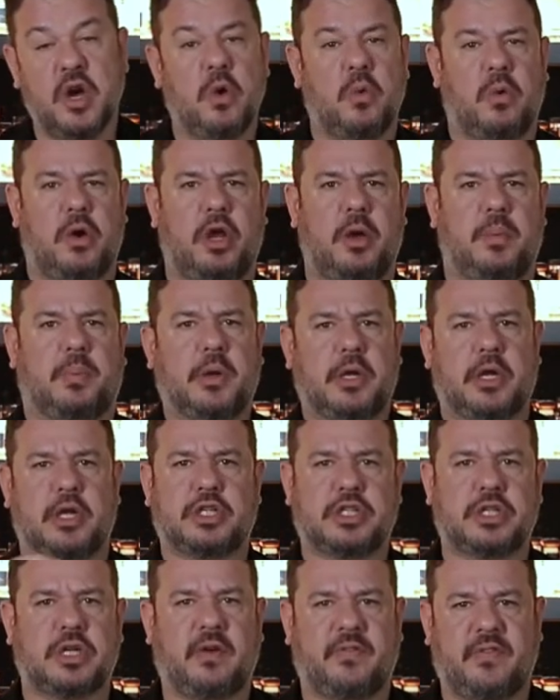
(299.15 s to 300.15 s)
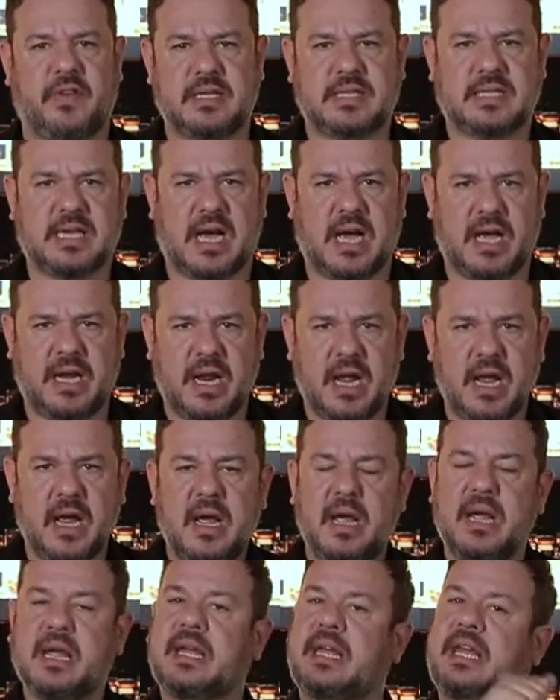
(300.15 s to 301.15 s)
where you put your stuff inside,
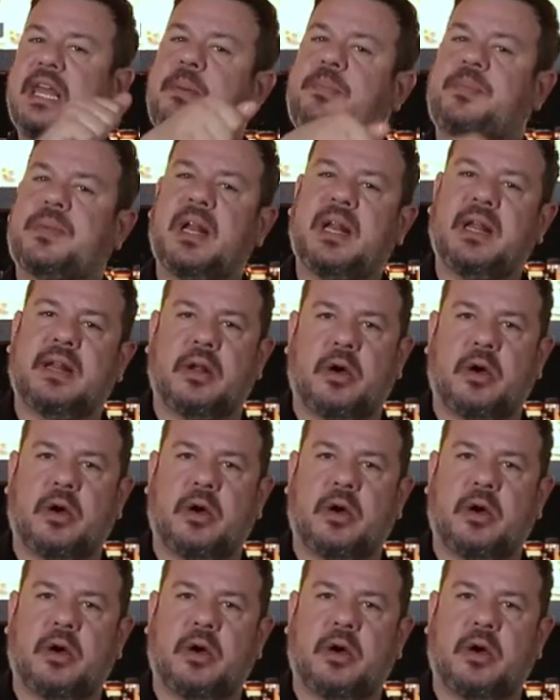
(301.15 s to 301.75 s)
keep the lid